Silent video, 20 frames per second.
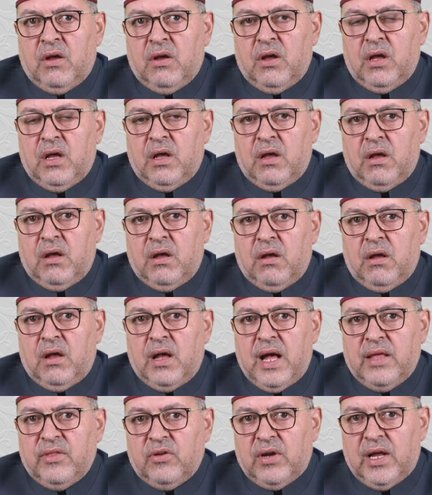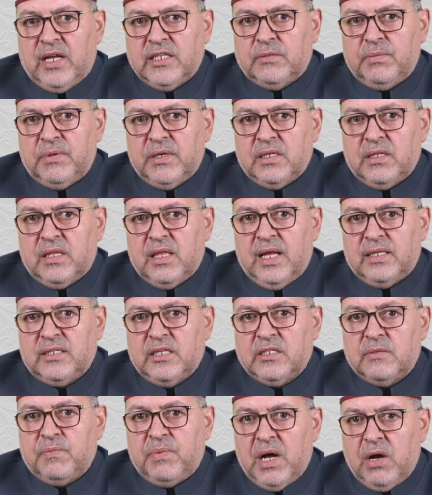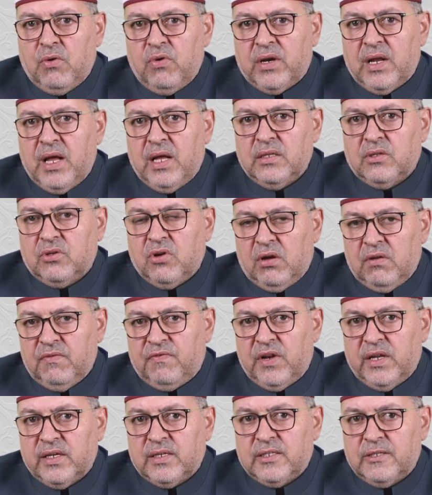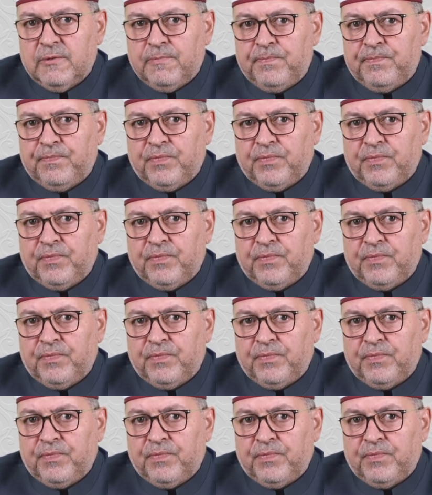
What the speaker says: Other aspect, that is power and conflict,